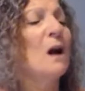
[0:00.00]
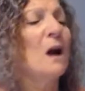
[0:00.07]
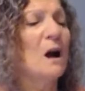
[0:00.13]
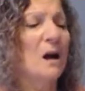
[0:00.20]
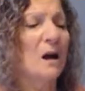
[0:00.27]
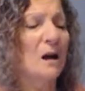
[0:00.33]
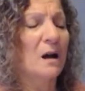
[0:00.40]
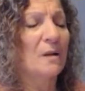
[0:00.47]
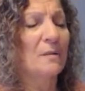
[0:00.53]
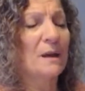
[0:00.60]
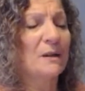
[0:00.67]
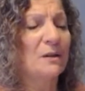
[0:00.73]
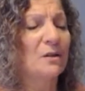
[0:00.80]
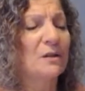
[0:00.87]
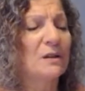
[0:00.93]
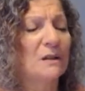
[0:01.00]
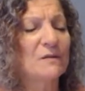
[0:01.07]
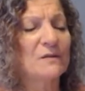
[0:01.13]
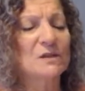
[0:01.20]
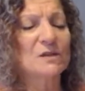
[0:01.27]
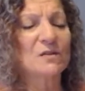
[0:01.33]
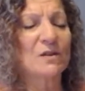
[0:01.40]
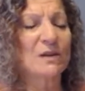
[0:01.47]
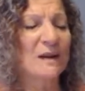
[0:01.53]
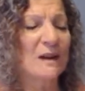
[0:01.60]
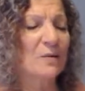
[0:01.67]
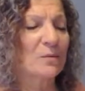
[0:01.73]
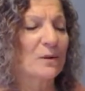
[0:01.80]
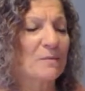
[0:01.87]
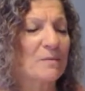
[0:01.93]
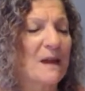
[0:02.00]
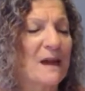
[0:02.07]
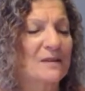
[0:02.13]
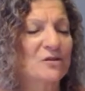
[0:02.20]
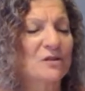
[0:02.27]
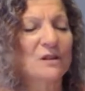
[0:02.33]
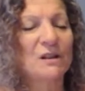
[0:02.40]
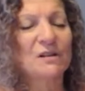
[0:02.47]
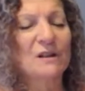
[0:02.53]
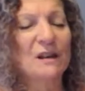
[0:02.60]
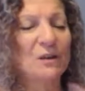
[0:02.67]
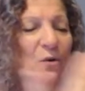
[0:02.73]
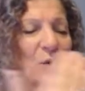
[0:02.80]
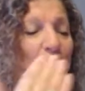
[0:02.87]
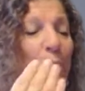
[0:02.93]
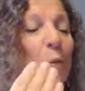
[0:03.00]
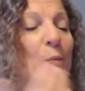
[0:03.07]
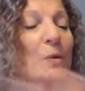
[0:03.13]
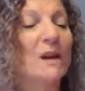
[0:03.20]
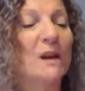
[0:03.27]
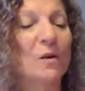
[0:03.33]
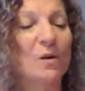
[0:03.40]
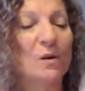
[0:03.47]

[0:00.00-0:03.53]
and you can even start out with imagining that you're opening all